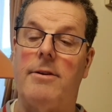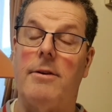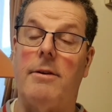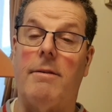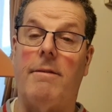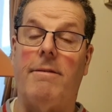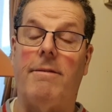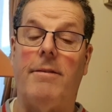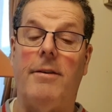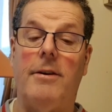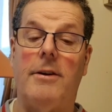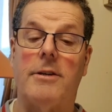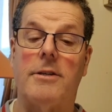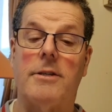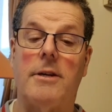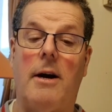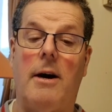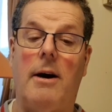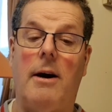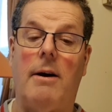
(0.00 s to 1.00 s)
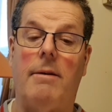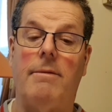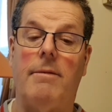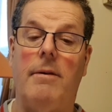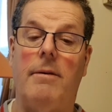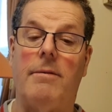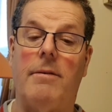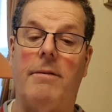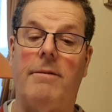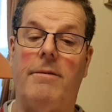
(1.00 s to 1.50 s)
to the first half
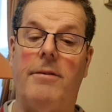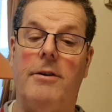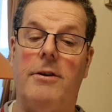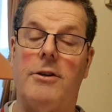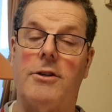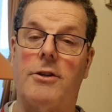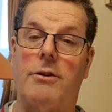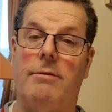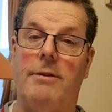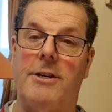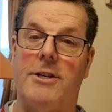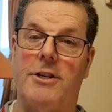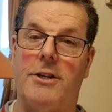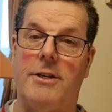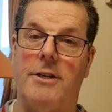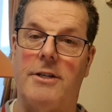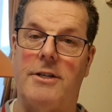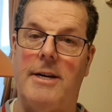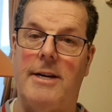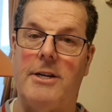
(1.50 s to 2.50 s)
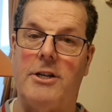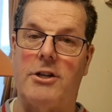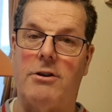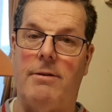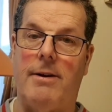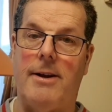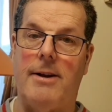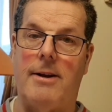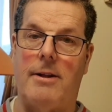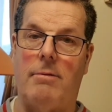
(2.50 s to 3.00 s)
of the first Christian
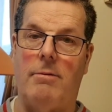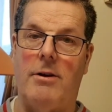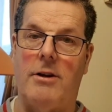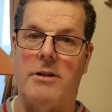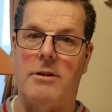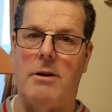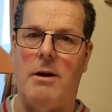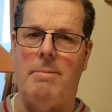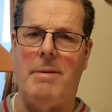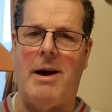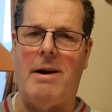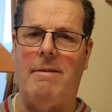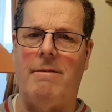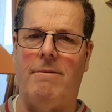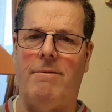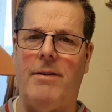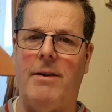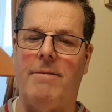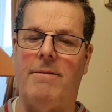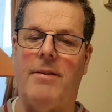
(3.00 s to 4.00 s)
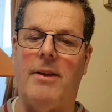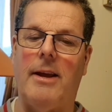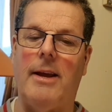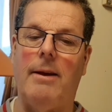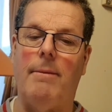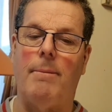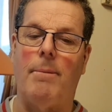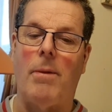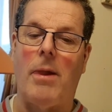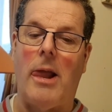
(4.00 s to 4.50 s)
century, in other words, about
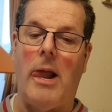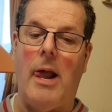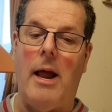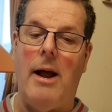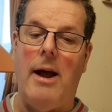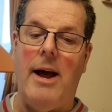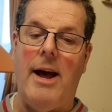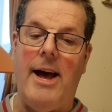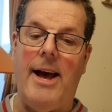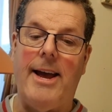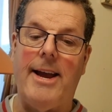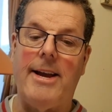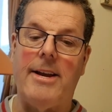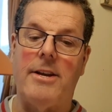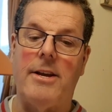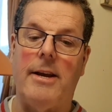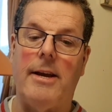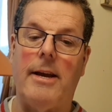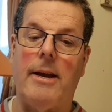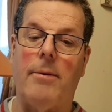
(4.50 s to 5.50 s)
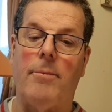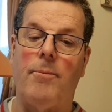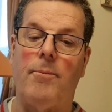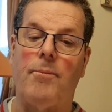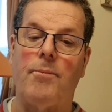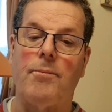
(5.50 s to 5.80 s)
50 AD.